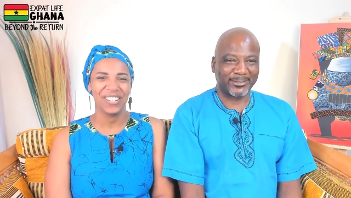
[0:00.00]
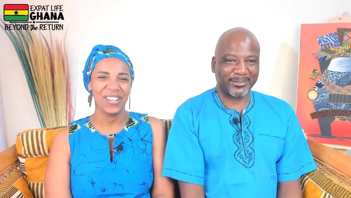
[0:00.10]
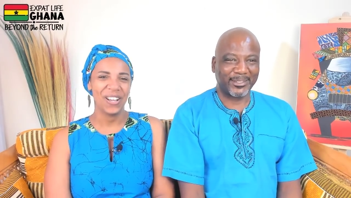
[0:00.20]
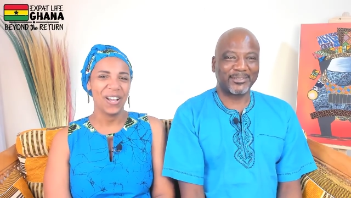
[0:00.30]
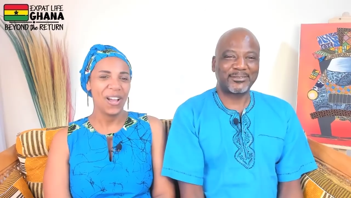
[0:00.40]

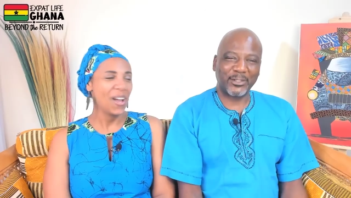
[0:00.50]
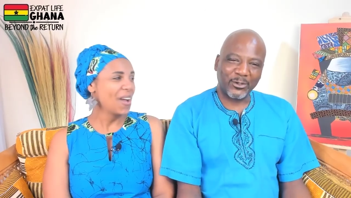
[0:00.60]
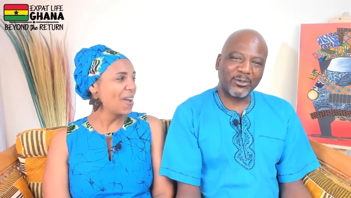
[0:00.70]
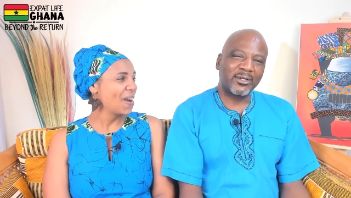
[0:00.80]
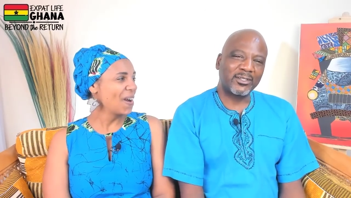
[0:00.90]

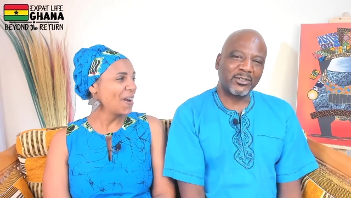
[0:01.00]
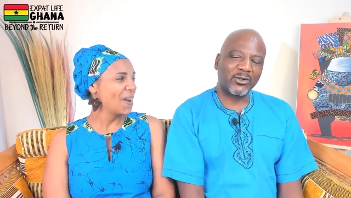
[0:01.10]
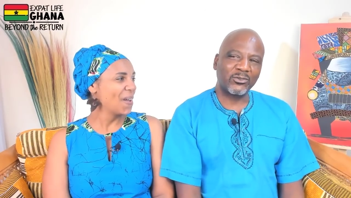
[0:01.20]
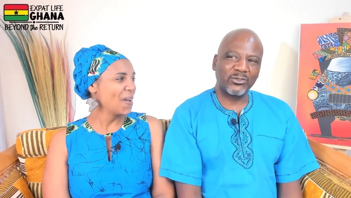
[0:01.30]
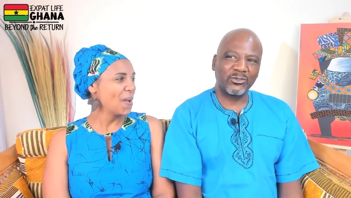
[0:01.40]
Speaker 1: so you know you,
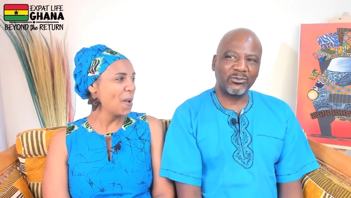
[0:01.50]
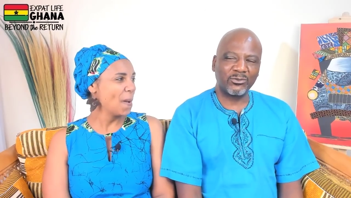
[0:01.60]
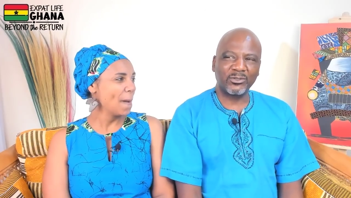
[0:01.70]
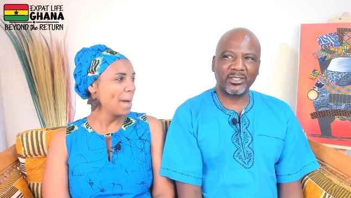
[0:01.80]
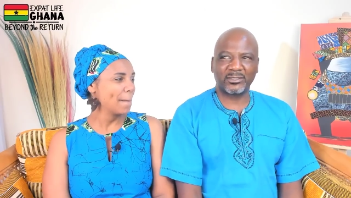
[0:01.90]
you
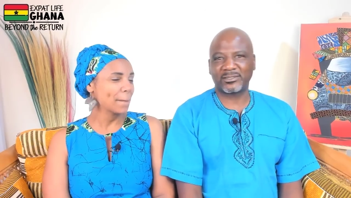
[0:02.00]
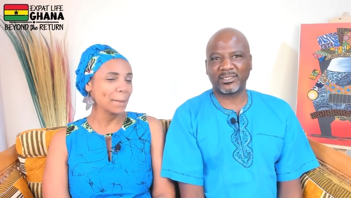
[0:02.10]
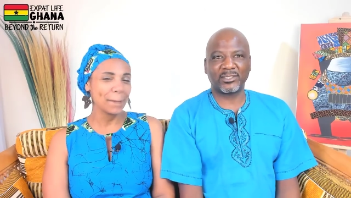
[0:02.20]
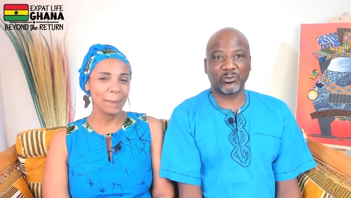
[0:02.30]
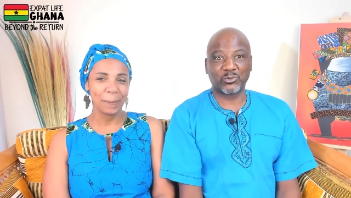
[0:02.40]
get to see
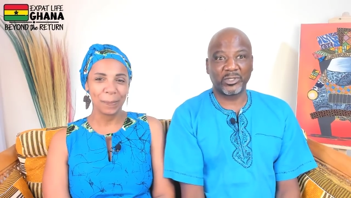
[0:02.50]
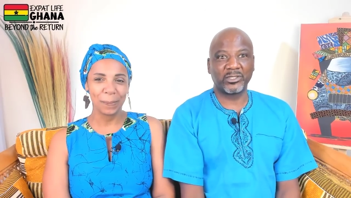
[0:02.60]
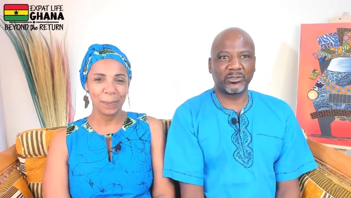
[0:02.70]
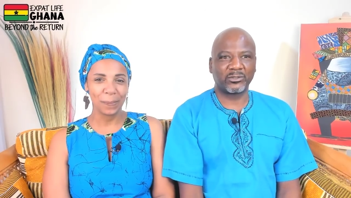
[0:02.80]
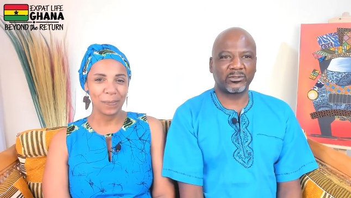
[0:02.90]
the
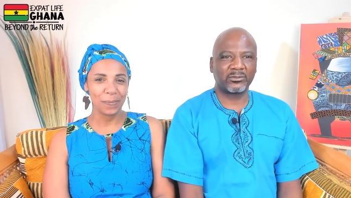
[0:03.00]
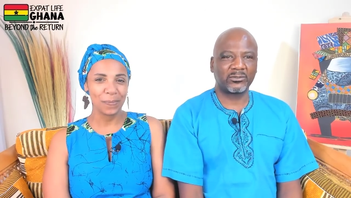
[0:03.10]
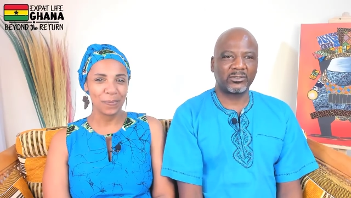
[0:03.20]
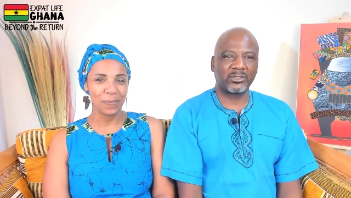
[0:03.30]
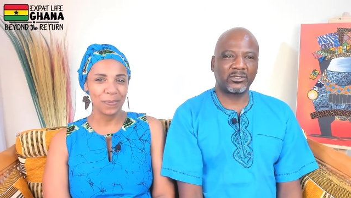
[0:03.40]
real
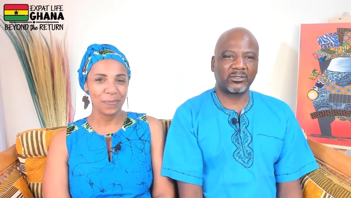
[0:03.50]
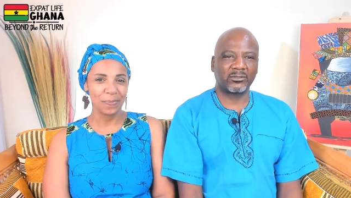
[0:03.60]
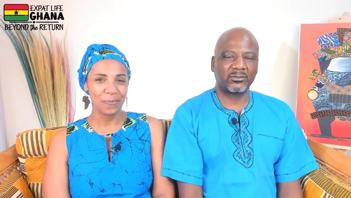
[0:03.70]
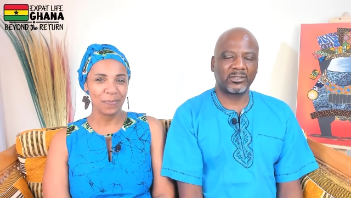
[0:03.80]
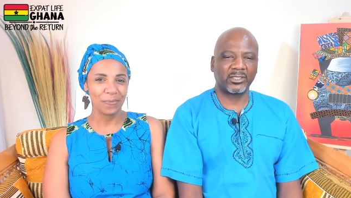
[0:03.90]
you know
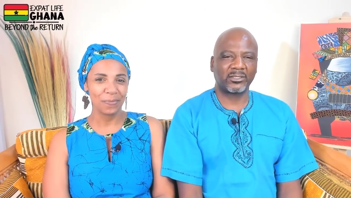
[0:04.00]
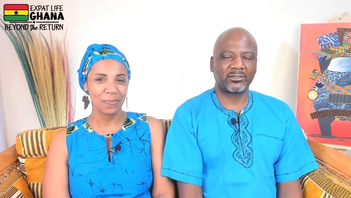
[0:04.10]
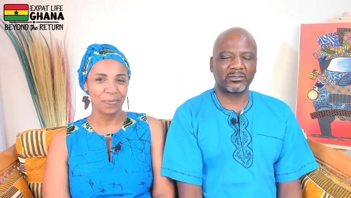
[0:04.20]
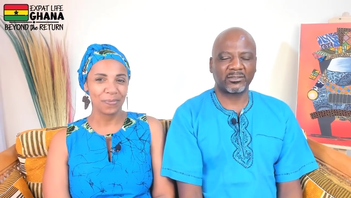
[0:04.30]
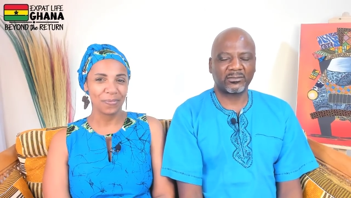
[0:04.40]
here.
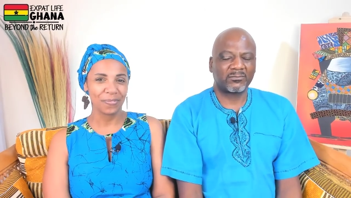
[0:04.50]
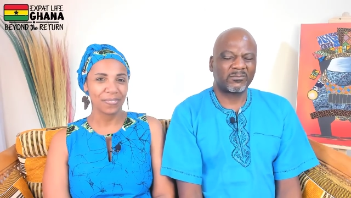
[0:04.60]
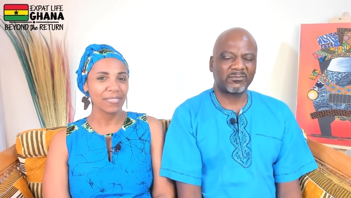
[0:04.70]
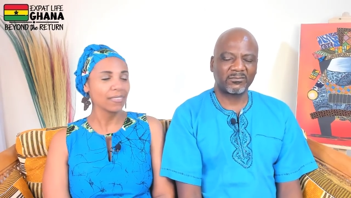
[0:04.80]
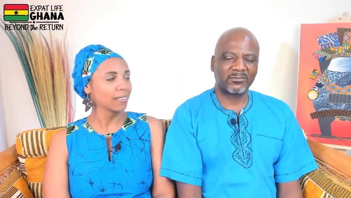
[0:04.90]
So
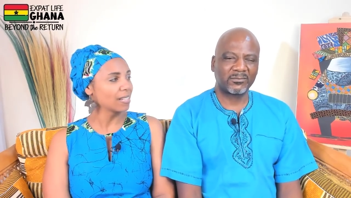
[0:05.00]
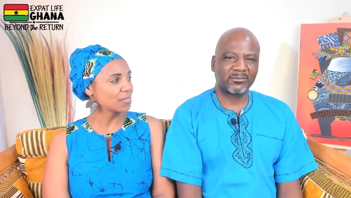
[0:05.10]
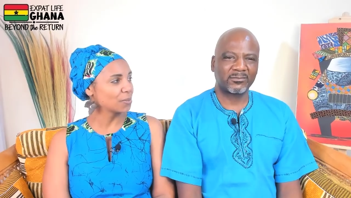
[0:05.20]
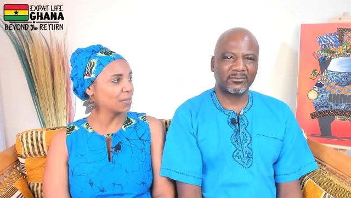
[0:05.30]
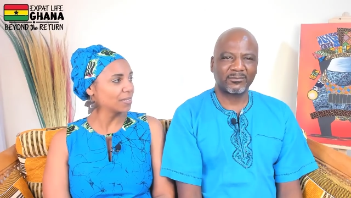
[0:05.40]
Speaker 2: that's
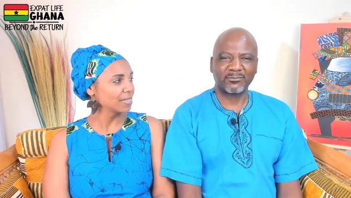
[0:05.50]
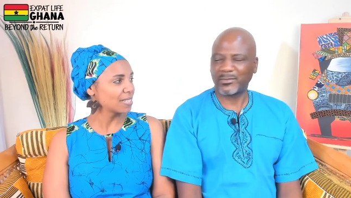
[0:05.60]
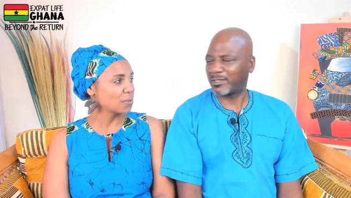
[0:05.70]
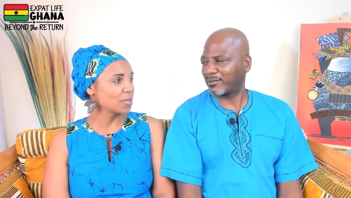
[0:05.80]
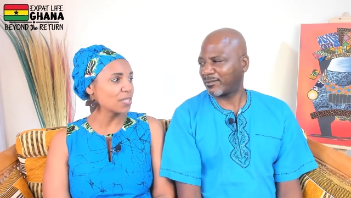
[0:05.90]
cool. That's yeah.
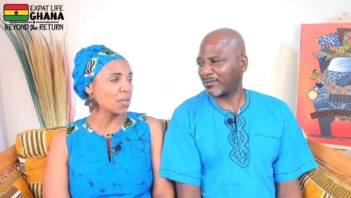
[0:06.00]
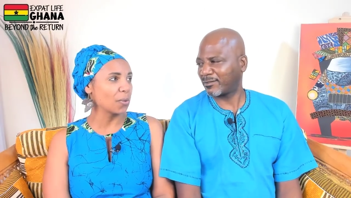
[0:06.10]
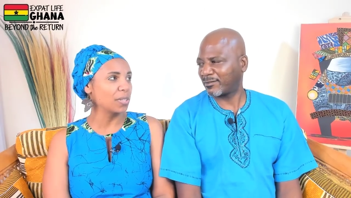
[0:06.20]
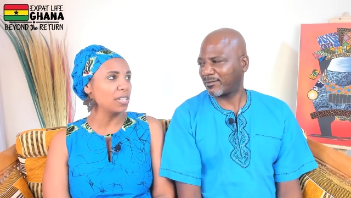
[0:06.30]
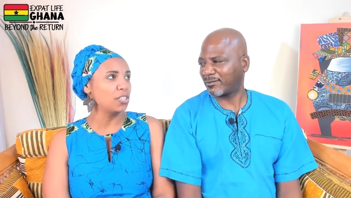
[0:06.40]
cool. So
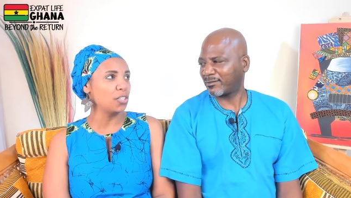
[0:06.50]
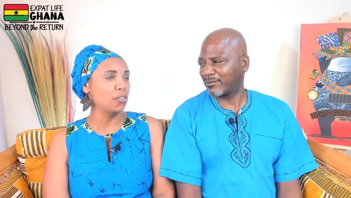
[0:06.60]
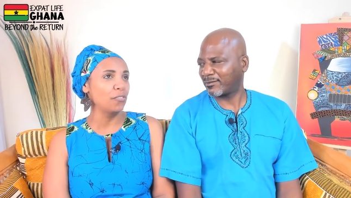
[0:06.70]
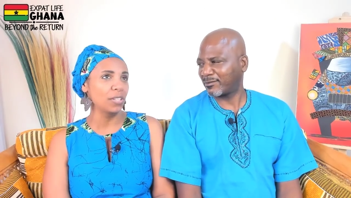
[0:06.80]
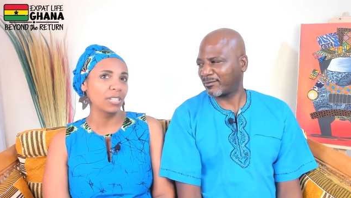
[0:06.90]
do you
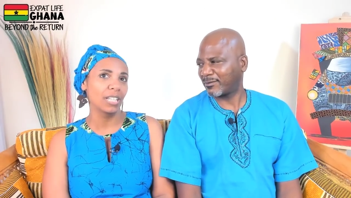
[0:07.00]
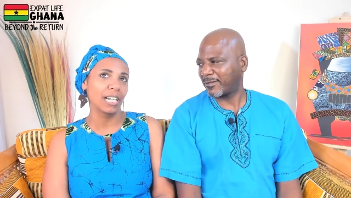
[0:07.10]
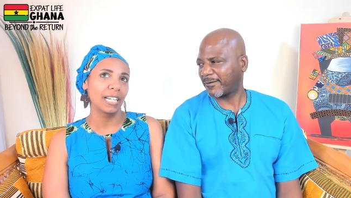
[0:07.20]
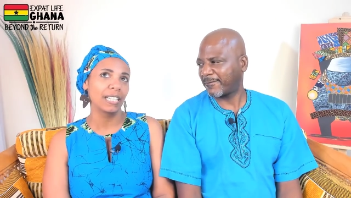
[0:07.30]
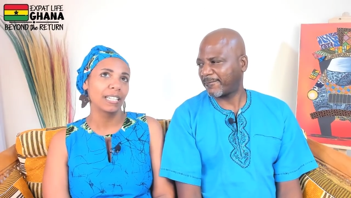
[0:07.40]
feel
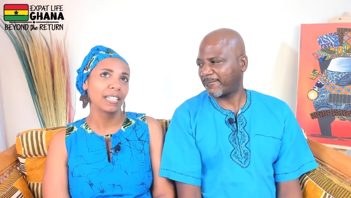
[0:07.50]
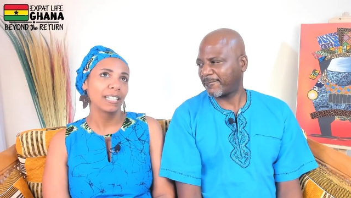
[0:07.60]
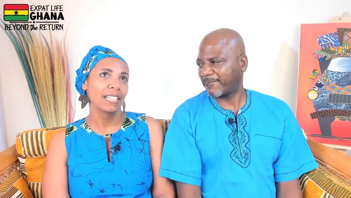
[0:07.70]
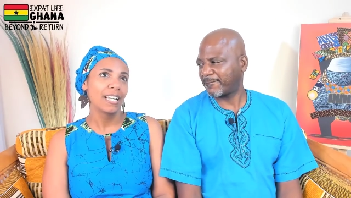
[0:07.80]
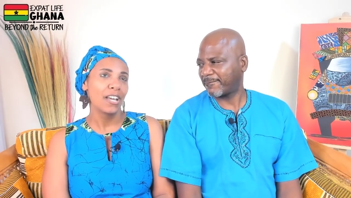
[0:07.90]
like
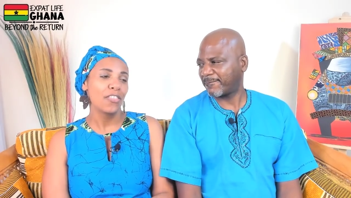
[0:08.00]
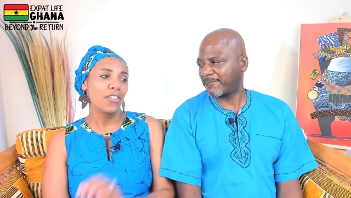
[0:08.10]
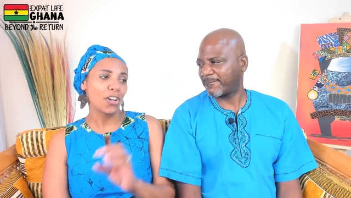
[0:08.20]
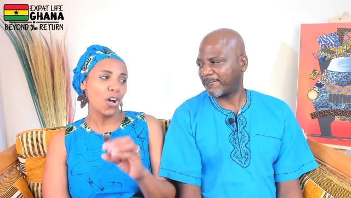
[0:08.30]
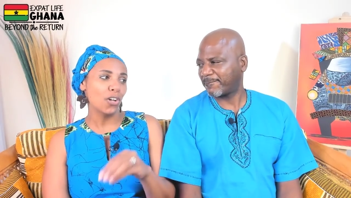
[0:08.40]
the
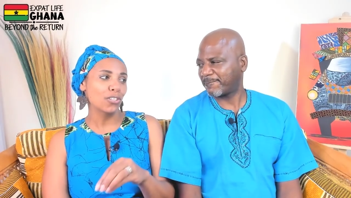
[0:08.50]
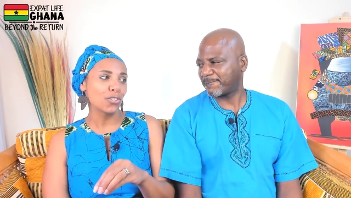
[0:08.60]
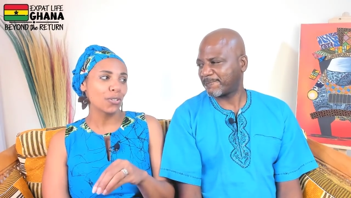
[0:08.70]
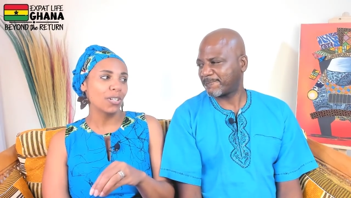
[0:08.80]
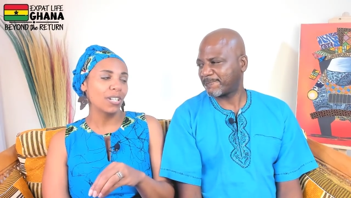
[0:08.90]

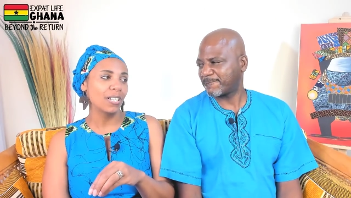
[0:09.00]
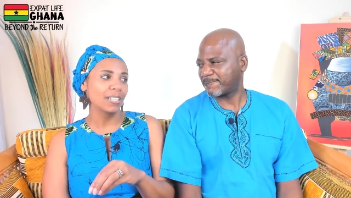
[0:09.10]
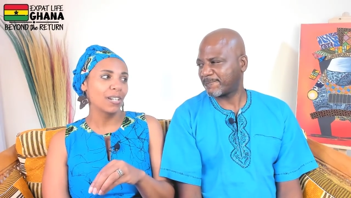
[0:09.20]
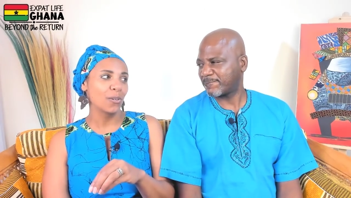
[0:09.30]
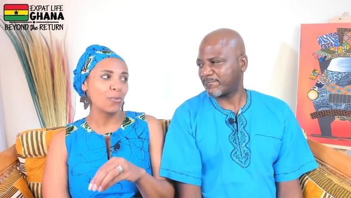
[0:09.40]
cultural
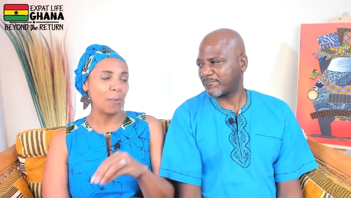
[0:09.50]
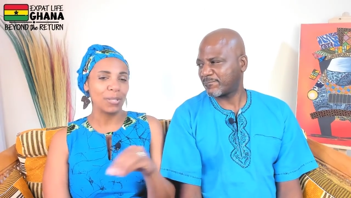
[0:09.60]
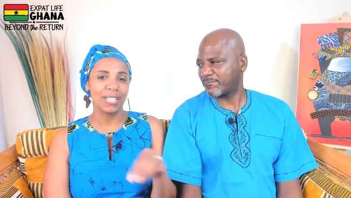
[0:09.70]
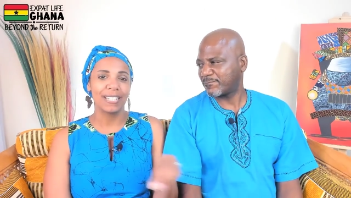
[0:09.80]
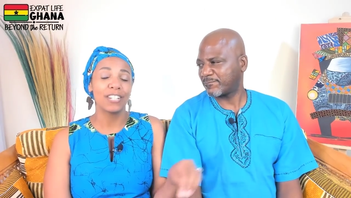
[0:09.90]

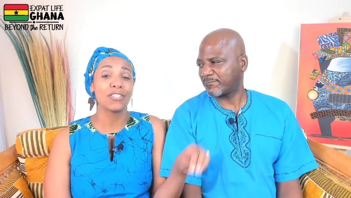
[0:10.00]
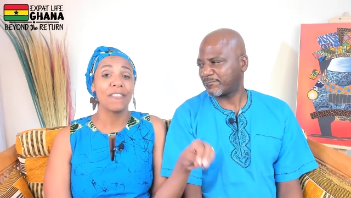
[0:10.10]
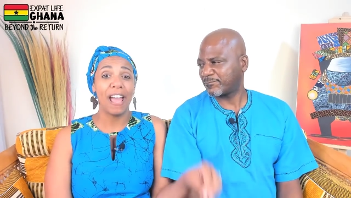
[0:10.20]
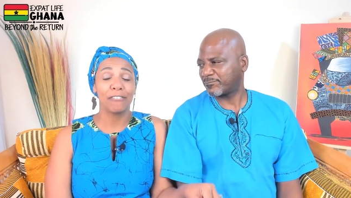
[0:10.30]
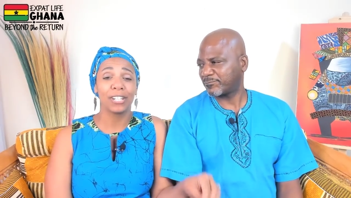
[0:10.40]
representation of
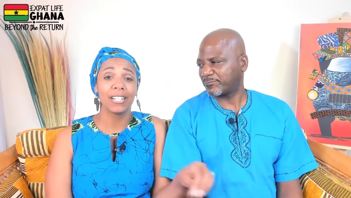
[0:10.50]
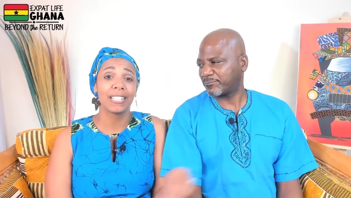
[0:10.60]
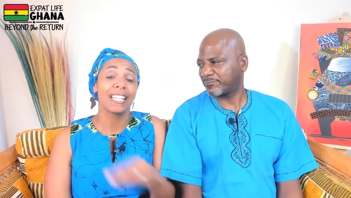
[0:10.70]
Africa's